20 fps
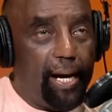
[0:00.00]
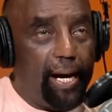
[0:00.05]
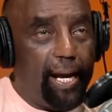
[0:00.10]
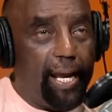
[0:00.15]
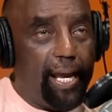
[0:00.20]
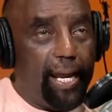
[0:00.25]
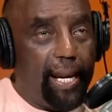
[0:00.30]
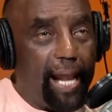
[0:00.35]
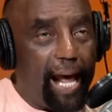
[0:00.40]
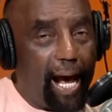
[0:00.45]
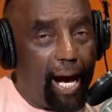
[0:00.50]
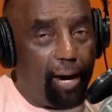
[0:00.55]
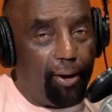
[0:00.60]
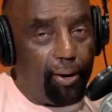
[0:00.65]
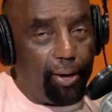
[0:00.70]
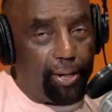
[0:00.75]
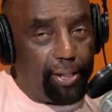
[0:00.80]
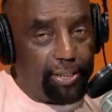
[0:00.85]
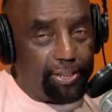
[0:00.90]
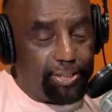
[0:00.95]
And
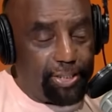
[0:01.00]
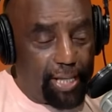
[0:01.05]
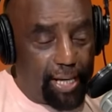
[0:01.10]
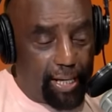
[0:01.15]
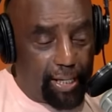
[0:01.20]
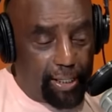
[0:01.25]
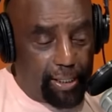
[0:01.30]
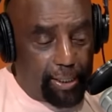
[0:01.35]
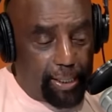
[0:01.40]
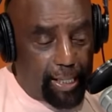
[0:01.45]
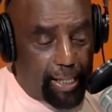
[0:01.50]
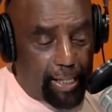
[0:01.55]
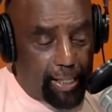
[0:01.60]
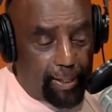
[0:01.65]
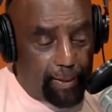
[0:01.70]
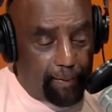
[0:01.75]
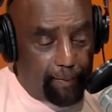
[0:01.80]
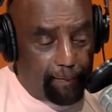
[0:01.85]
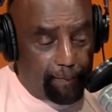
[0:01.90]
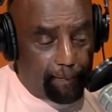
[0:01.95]
how is that a
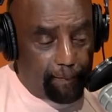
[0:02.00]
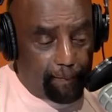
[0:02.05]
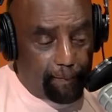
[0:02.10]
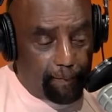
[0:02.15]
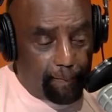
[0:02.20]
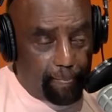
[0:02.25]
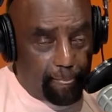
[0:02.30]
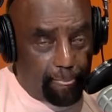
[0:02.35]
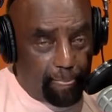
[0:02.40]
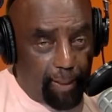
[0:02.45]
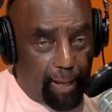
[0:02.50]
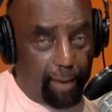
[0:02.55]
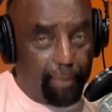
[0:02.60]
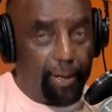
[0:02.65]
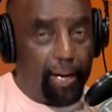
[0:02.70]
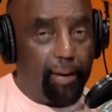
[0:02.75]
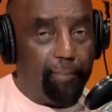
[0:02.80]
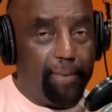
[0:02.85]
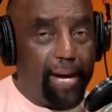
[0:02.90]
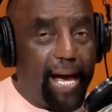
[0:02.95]
lie?
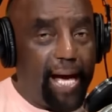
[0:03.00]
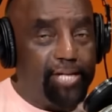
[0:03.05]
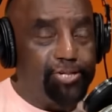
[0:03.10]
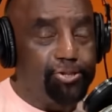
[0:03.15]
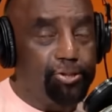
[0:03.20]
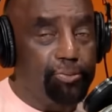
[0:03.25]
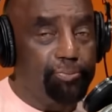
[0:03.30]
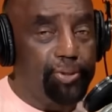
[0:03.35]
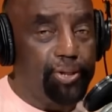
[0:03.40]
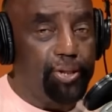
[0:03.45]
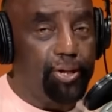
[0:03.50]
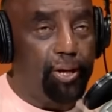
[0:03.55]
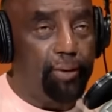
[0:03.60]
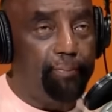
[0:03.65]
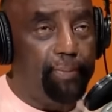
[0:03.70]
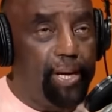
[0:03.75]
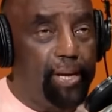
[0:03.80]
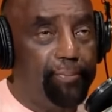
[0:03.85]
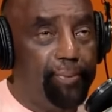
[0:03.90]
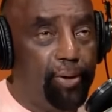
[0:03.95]
I'm asking because
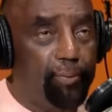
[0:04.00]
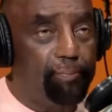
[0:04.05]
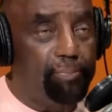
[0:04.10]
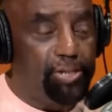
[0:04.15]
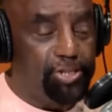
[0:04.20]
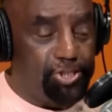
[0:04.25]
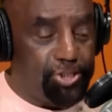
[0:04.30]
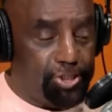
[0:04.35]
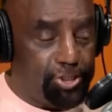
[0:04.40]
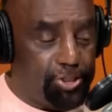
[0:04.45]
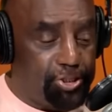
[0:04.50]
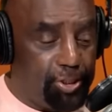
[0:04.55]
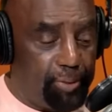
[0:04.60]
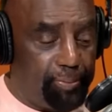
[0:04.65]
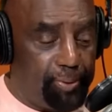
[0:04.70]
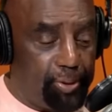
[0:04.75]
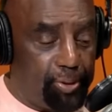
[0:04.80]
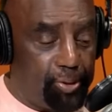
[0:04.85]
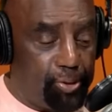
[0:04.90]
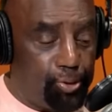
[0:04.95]
maybe I'm missing
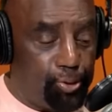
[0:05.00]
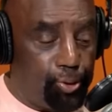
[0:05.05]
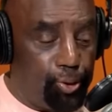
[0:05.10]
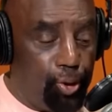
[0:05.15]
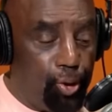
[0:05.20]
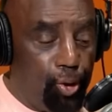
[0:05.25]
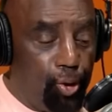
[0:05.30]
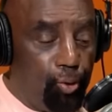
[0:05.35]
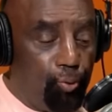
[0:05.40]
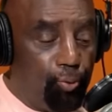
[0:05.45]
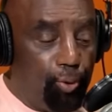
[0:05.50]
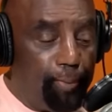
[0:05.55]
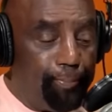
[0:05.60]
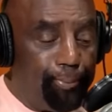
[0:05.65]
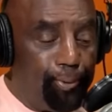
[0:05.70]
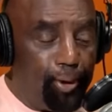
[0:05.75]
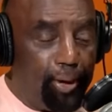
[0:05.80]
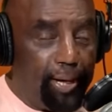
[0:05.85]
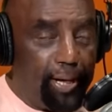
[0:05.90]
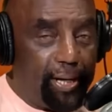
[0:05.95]
something here. What
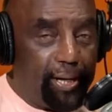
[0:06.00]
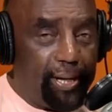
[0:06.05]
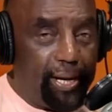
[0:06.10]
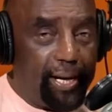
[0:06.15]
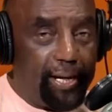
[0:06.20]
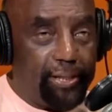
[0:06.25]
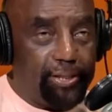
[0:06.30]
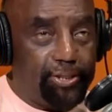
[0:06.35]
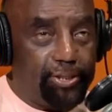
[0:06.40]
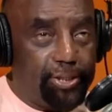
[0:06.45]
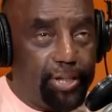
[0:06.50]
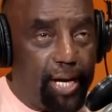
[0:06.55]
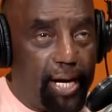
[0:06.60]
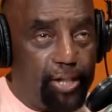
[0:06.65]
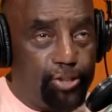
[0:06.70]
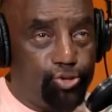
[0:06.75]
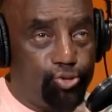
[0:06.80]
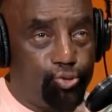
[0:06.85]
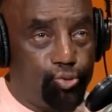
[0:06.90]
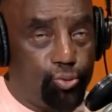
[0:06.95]
part of that is
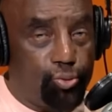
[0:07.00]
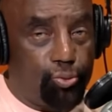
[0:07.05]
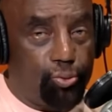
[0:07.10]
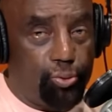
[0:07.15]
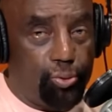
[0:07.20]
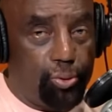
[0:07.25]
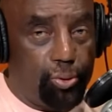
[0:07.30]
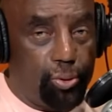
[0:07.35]
not true?